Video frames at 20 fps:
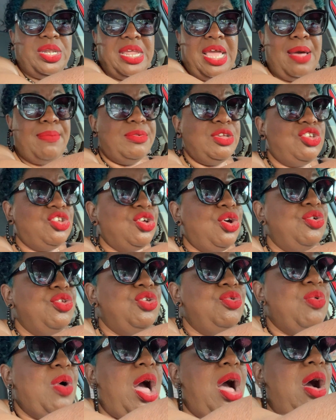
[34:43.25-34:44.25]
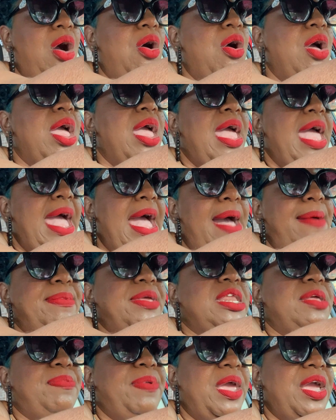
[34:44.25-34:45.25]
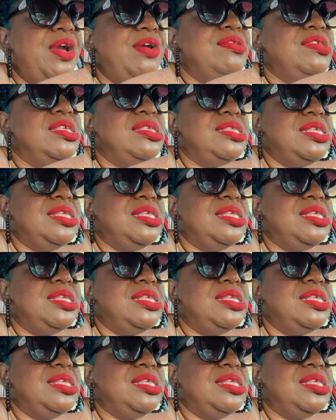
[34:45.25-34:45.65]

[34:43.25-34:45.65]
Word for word: day I'm going to show you all how many pairs of